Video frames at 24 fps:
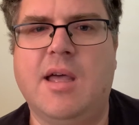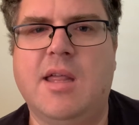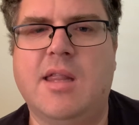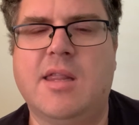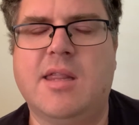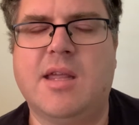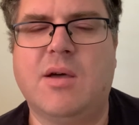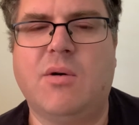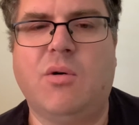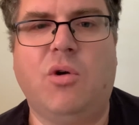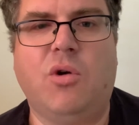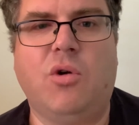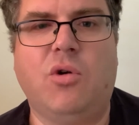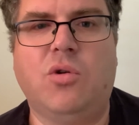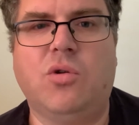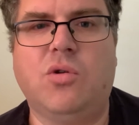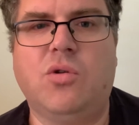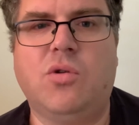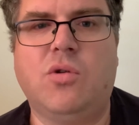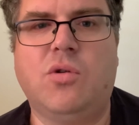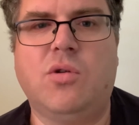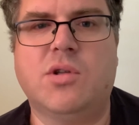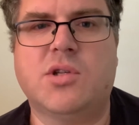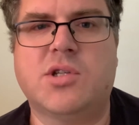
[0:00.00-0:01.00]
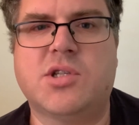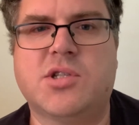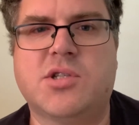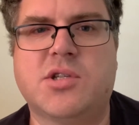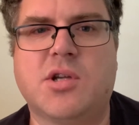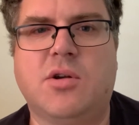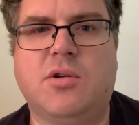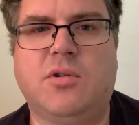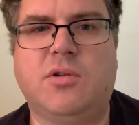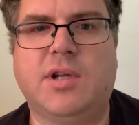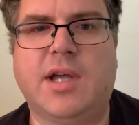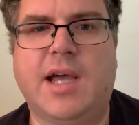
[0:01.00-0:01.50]
they were all
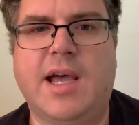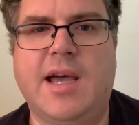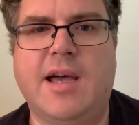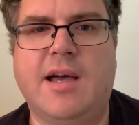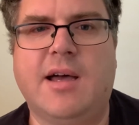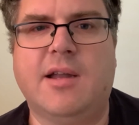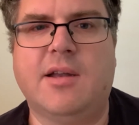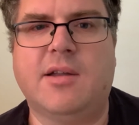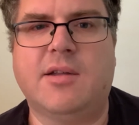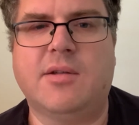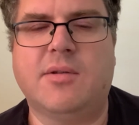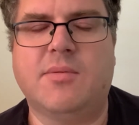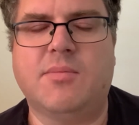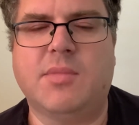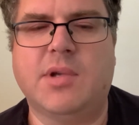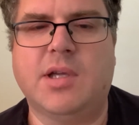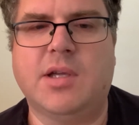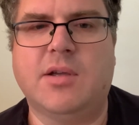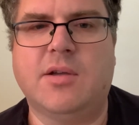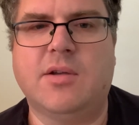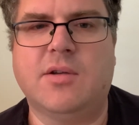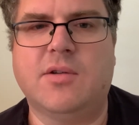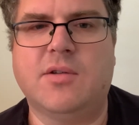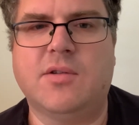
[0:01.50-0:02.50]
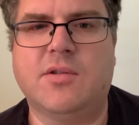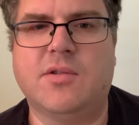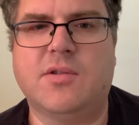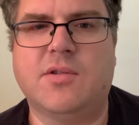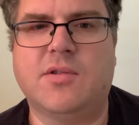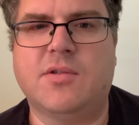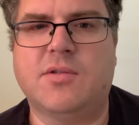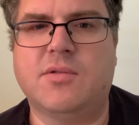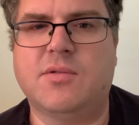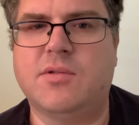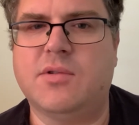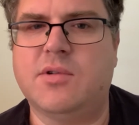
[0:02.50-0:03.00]
sold out
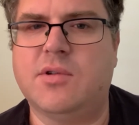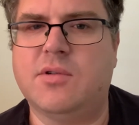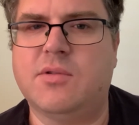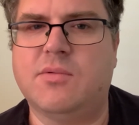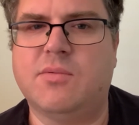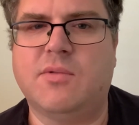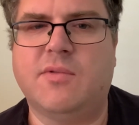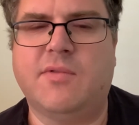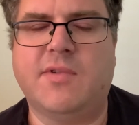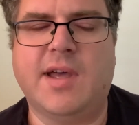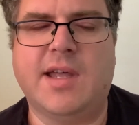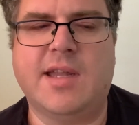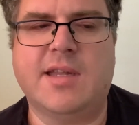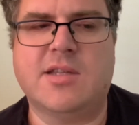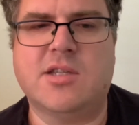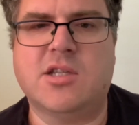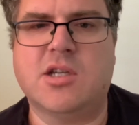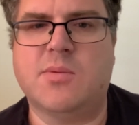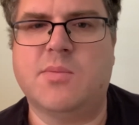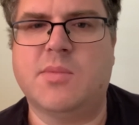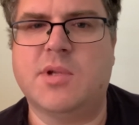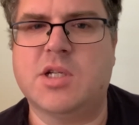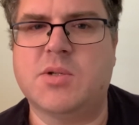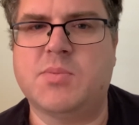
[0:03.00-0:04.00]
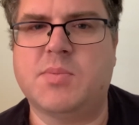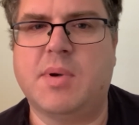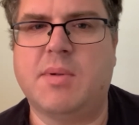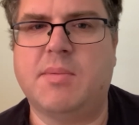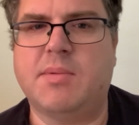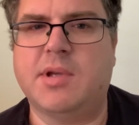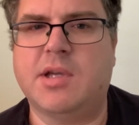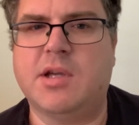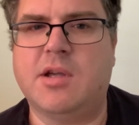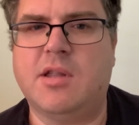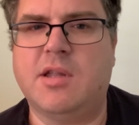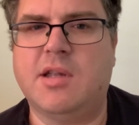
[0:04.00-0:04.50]
because we've had so much
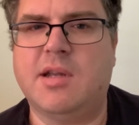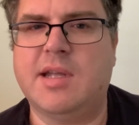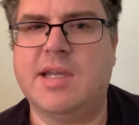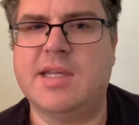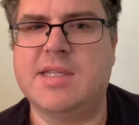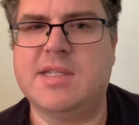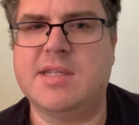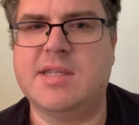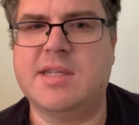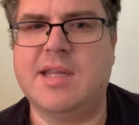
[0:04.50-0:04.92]
public holidays and